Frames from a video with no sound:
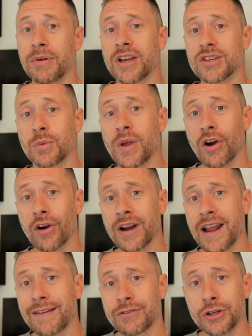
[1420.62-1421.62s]
because we are
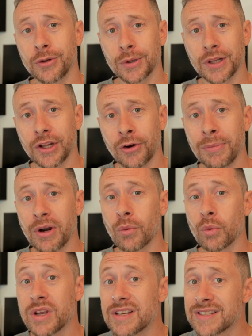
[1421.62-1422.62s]
gonna have to do a little bit of
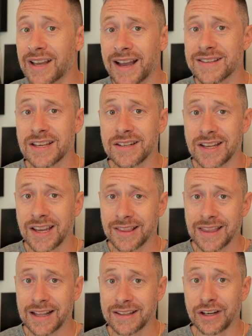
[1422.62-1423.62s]
resizing to
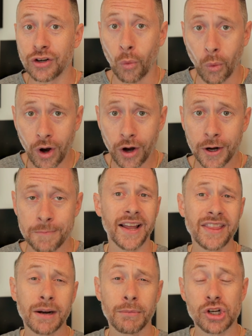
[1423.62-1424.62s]
get that thing to work.
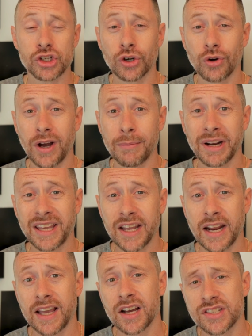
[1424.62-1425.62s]
And then I'm gonna
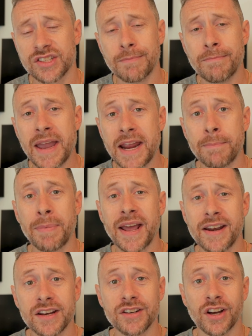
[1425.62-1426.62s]
get a custom made
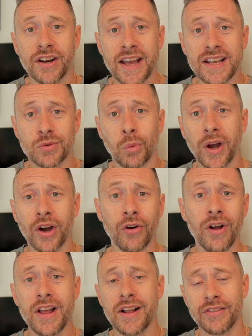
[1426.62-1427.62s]
pendant done as
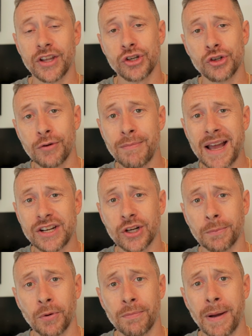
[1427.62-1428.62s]
well that should match
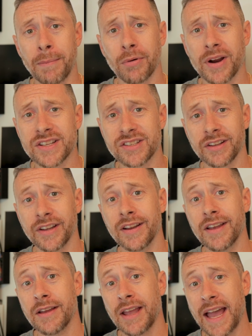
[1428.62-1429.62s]
up with my bracelet.
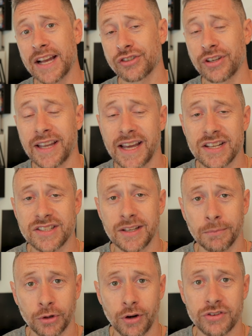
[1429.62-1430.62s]
Actually kind of
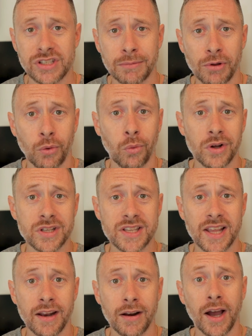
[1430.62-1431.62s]
similar to some of the ones
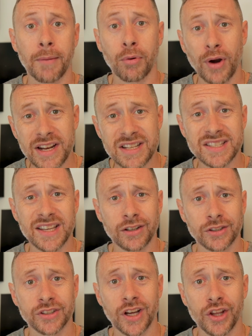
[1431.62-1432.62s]
that Braden
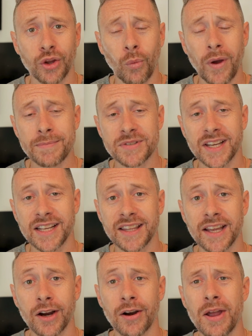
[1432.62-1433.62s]
sells on the website
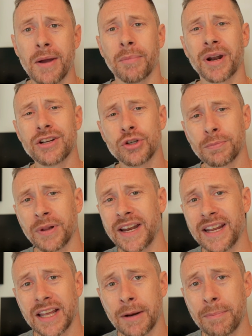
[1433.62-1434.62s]
there. But I do plan
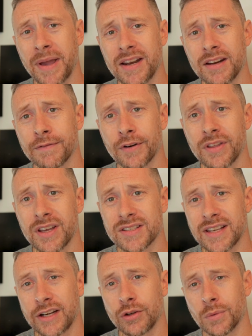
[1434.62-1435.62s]
to get a pendant for
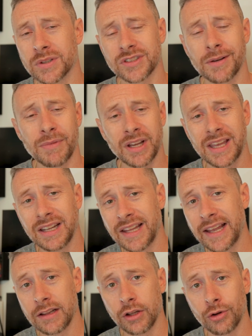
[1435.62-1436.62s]
this. I do want something that can
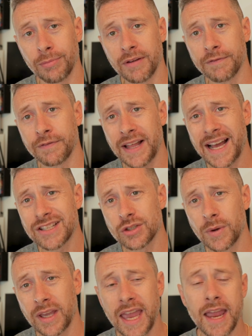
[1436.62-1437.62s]
lay a little bit flat
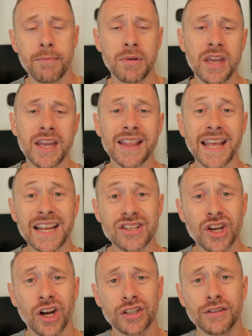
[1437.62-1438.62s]
so it can be in that
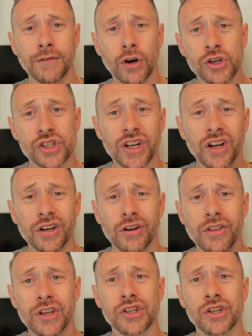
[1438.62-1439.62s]
tucked version
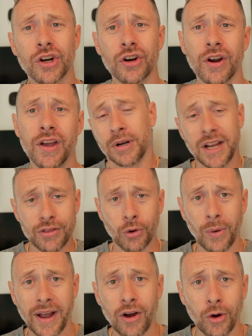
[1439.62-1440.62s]
under the shirt. But either
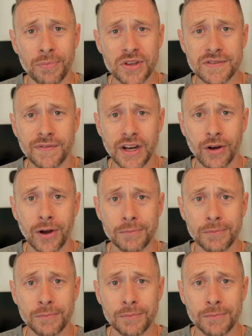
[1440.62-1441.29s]
way, I hope this video